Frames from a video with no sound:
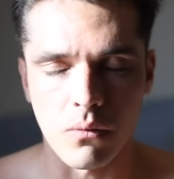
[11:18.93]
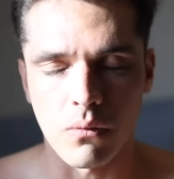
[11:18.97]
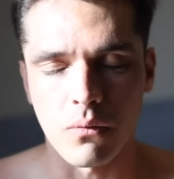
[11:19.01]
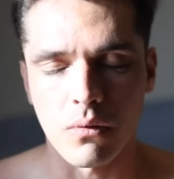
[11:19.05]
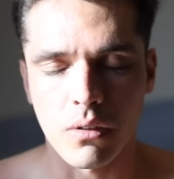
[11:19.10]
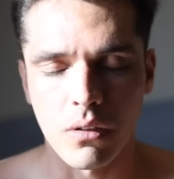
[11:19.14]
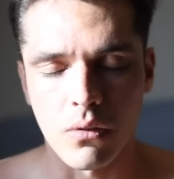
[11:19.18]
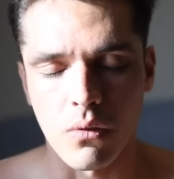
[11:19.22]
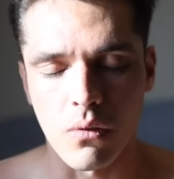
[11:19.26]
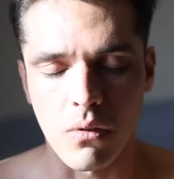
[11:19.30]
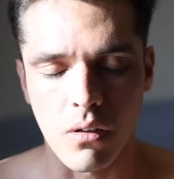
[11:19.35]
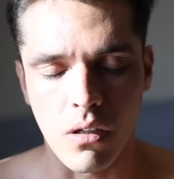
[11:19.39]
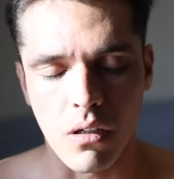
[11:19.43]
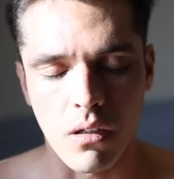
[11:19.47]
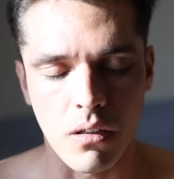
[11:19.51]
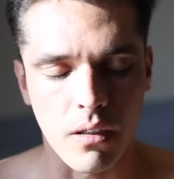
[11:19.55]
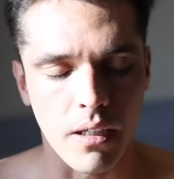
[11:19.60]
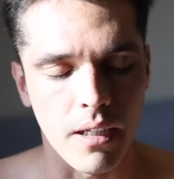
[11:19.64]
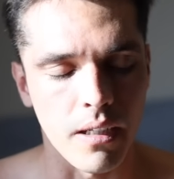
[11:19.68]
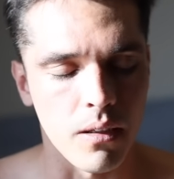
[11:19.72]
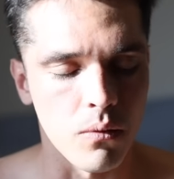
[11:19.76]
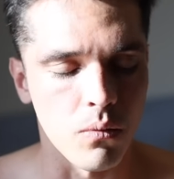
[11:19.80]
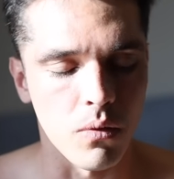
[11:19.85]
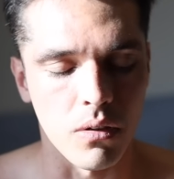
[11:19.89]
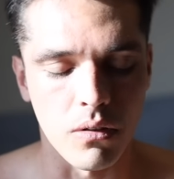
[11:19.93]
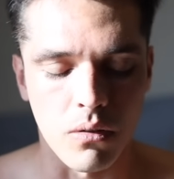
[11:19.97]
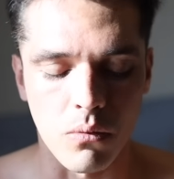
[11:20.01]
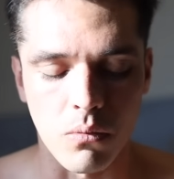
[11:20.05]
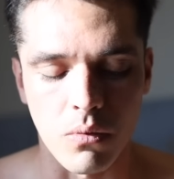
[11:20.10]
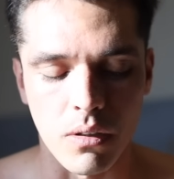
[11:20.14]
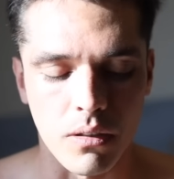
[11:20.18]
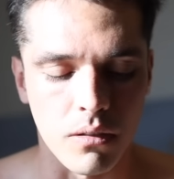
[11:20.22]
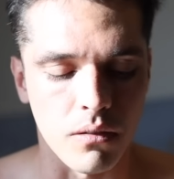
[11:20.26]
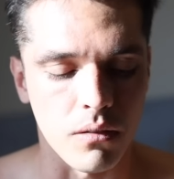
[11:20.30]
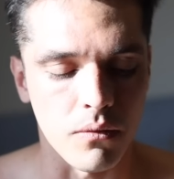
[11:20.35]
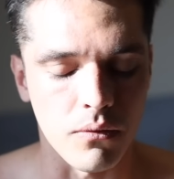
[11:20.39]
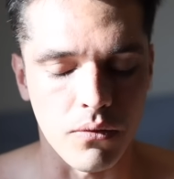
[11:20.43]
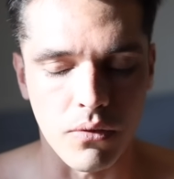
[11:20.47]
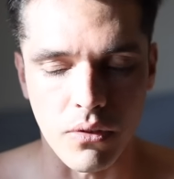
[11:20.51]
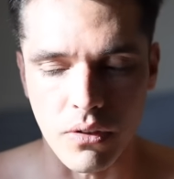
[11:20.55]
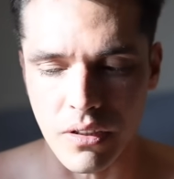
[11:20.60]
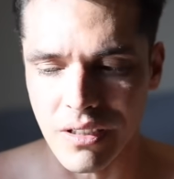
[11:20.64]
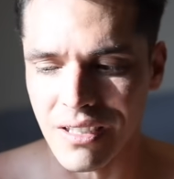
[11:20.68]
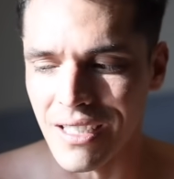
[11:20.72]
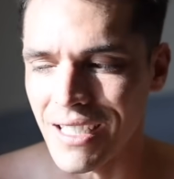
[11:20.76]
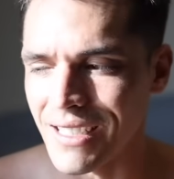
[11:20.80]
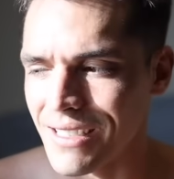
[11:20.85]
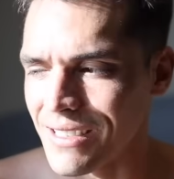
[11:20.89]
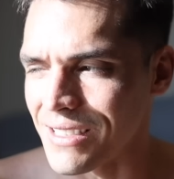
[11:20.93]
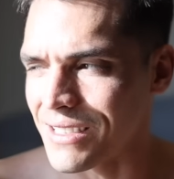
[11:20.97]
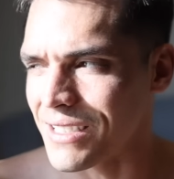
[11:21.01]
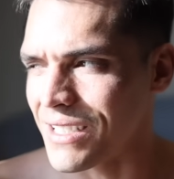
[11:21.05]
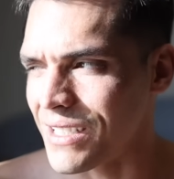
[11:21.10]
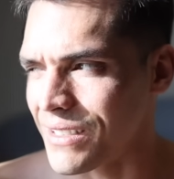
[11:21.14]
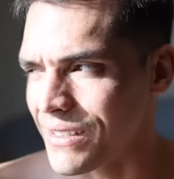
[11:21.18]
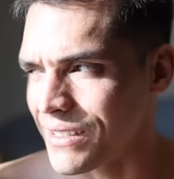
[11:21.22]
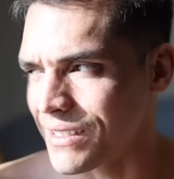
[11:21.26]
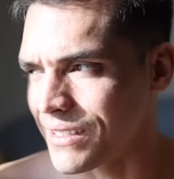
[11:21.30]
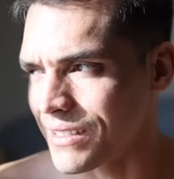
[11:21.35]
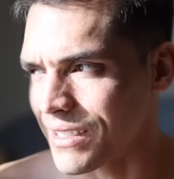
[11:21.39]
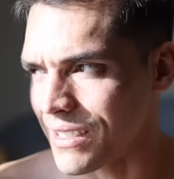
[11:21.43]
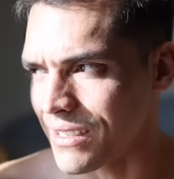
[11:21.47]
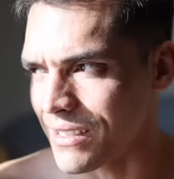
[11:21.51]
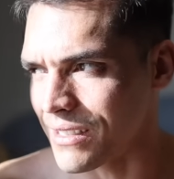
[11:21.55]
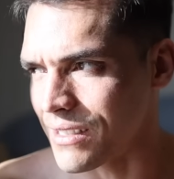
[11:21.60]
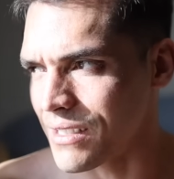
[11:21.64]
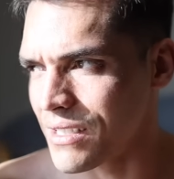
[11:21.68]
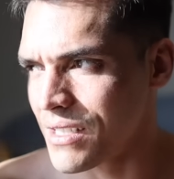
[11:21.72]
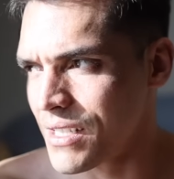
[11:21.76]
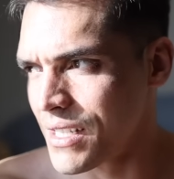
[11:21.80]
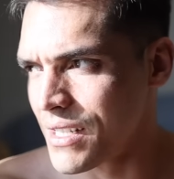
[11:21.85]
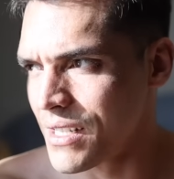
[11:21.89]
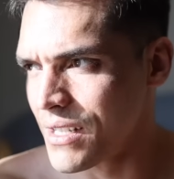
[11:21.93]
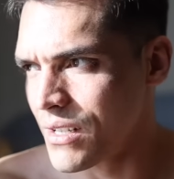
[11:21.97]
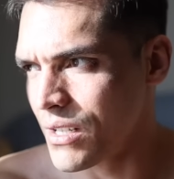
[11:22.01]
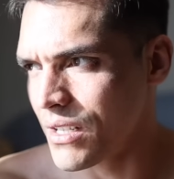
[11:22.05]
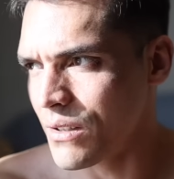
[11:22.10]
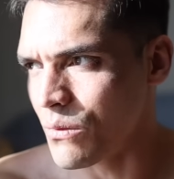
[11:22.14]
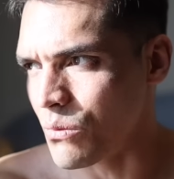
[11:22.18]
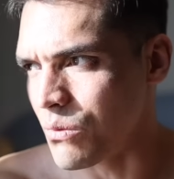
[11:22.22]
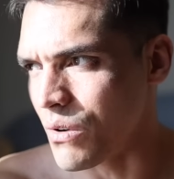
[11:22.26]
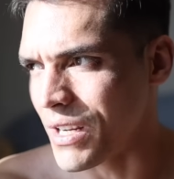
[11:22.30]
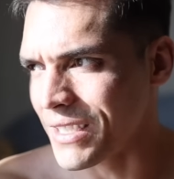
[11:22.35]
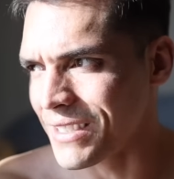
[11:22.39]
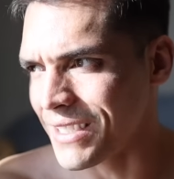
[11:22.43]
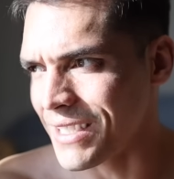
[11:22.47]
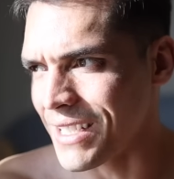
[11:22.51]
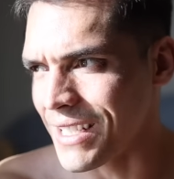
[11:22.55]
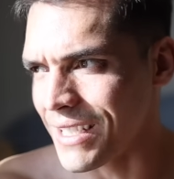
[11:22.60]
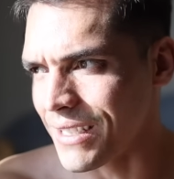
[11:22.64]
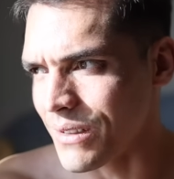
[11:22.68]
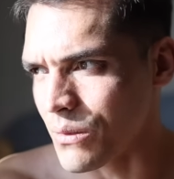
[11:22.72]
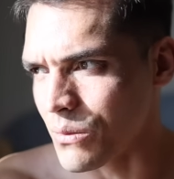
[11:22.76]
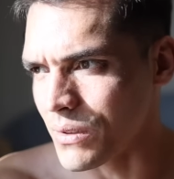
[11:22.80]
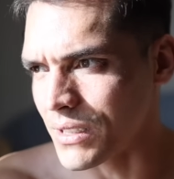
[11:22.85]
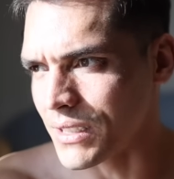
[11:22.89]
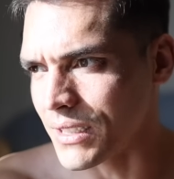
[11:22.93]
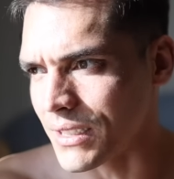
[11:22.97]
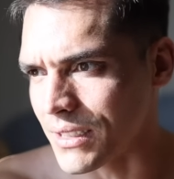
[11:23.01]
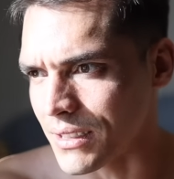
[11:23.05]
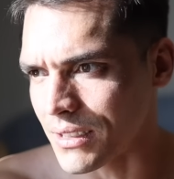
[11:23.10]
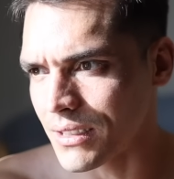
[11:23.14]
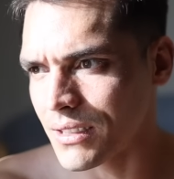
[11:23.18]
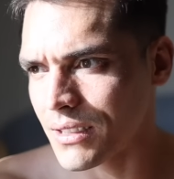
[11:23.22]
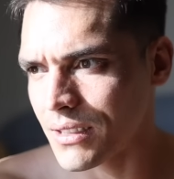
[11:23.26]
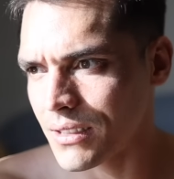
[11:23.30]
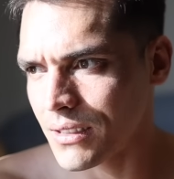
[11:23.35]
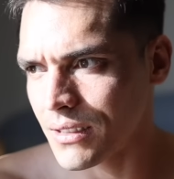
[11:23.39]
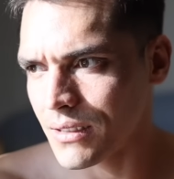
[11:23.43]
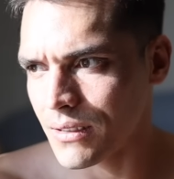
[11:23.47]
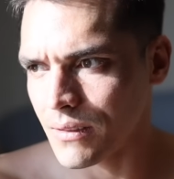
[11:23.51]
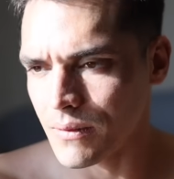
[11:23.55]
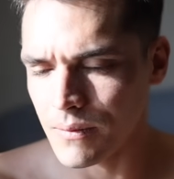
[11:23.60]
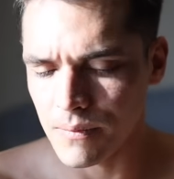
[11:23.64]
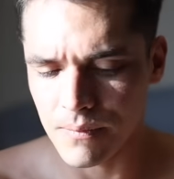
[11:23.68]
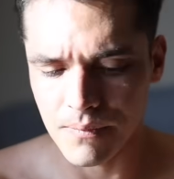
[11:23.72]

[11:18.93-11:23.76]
What's going on? Any words of wisdom for Sagittarians that are resonating with this?